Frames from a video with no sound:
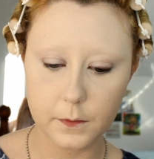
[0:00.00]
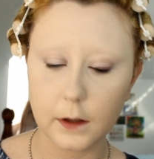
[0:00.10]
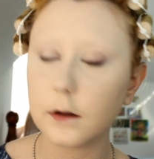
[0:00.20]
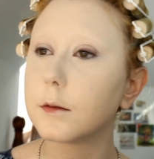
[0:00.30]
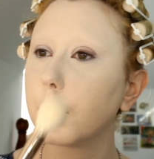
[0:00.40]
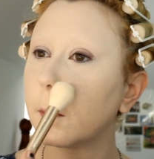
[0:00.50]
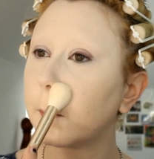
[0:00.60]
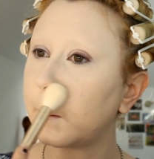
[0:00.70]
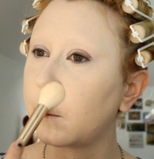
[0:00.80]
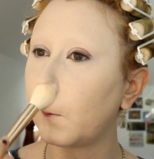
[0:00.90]
And a smaller
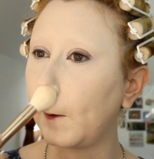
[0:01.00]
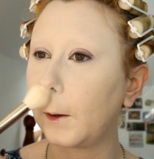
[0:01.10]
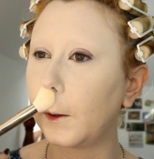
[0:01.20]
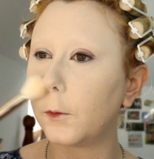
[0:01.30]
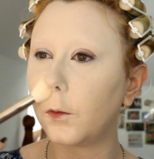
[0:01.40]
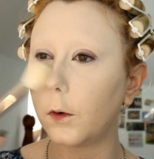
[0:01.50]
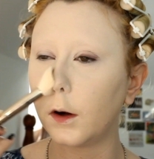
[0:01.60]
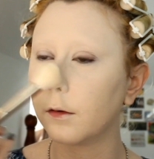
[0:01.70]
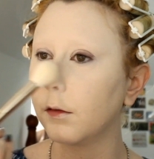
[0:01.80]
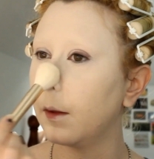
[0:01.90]
one is really good for
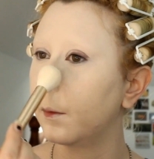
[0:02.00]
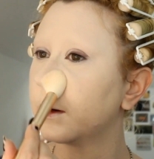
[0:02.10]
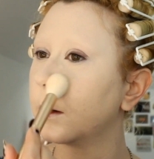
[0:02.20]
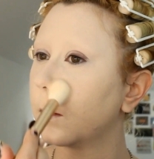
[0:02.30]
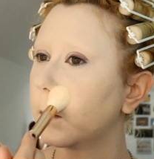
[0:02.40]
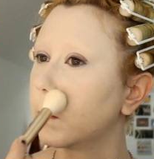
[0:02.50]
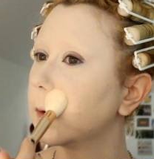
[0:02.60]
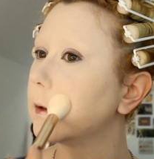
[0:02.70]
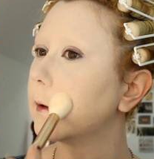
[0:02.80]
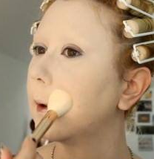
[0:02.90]
around the
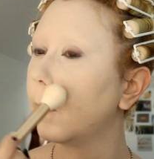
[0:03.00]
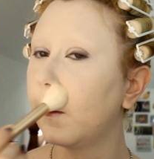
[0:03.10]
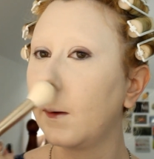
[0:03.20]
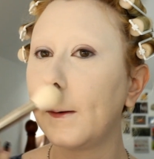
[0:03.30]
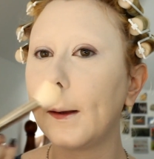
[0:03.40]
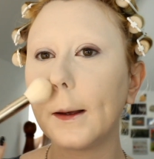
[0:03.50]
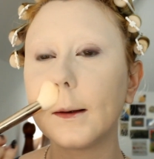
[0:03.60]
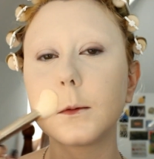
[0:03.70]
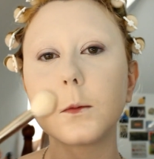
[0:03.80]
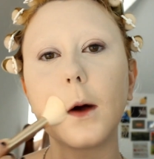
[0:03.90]
nose
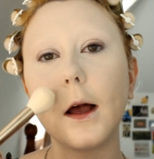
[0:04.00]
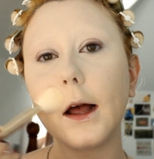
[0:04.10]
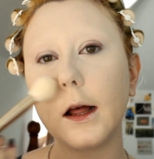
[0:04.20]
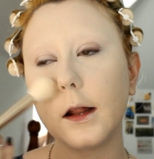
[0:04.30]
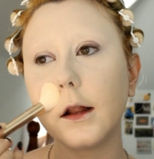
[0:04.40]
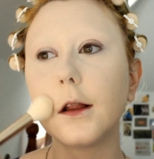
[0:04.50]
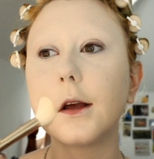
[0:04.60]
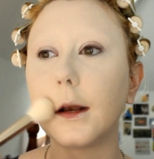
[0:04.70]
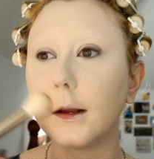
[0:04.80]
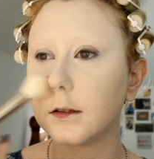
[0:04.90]
as well,
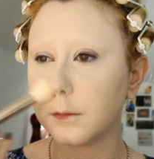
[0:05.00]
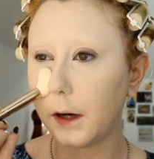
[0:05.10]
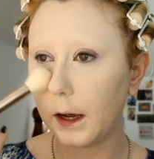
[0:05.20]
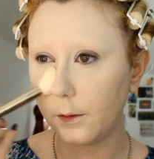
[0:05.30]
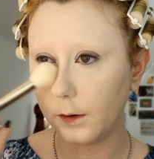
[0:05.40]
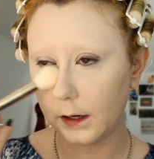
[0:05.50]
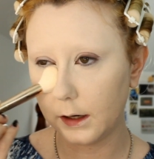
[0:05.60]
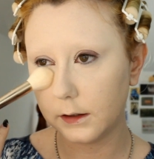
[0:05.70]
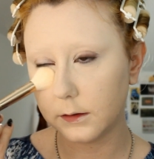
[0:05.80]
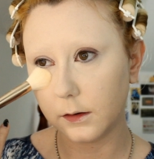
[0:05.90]
any smile
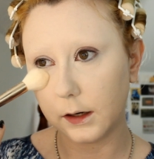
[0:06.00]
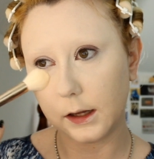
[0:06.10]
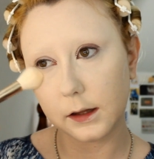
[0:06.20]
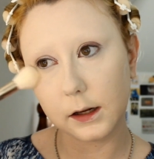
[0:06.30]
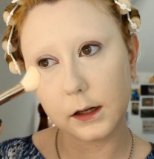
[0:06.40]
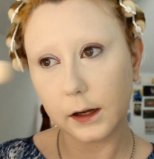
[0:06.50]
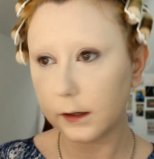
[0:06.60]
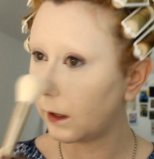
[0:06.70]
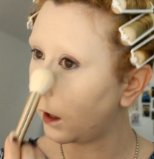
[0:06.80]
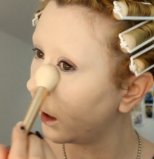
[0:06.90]
lines or anything like
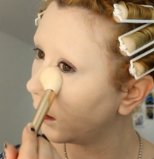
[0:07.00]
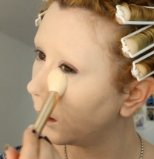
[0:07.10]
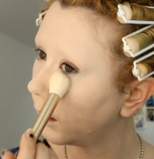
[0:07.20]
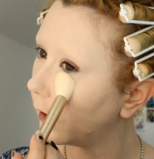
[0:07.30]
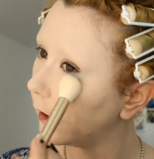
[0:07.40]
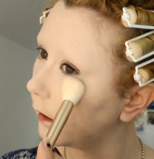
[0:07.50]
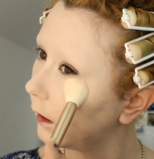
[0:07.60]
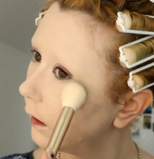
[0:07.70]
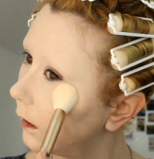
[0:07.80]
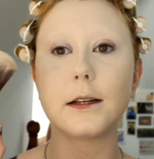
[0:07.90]
that.
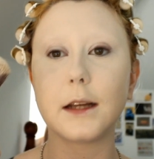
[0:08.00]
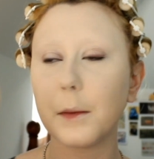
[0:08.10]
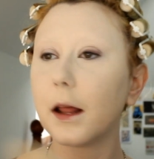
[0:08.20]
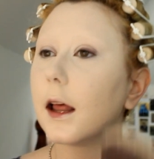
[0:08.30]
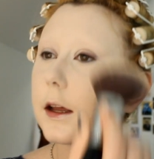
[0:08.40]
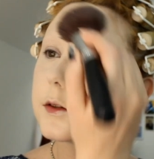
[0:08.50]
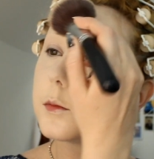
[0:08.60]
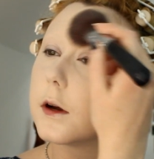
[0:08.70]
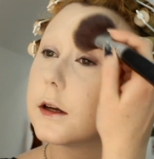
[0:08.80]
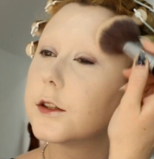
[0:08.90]
I take my larger
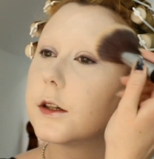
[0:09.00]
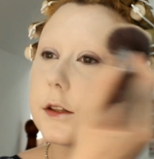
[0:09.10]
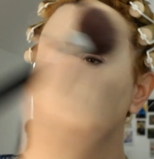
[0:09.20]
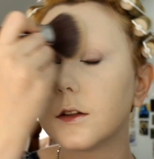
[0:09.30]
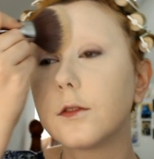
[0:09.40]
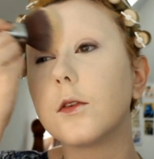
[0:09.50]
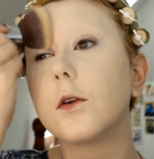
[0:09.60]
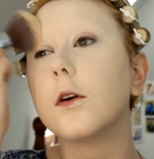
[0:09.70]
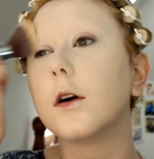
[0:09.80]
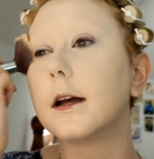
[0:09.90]
brush just
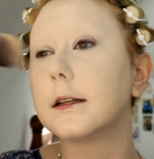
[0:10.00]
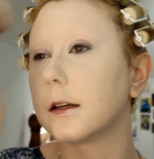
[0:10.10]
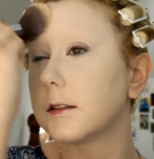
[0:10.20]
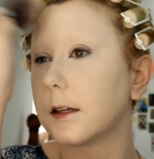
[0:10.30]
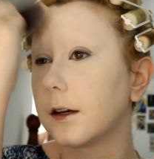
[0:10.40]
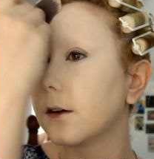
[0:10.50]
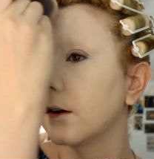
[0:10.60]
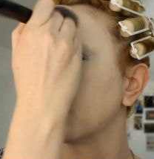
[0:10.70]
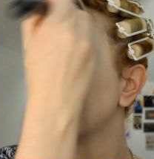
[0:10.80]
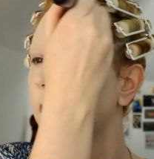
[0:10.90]
for a dusting
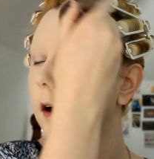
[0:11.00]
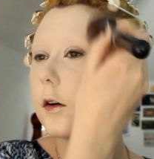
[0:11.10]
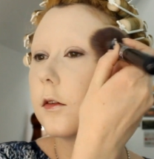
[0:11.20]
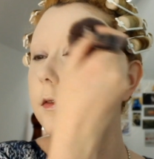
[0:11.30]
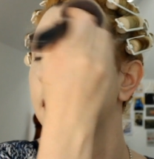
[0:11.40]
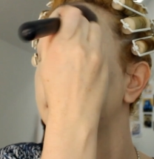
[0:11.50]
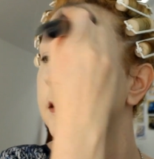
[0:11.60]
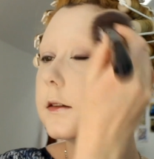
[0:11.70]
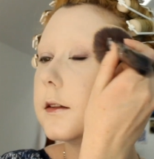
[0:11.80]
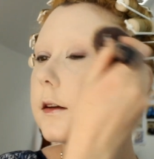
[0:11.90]
across the whole
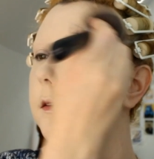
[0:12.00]
face.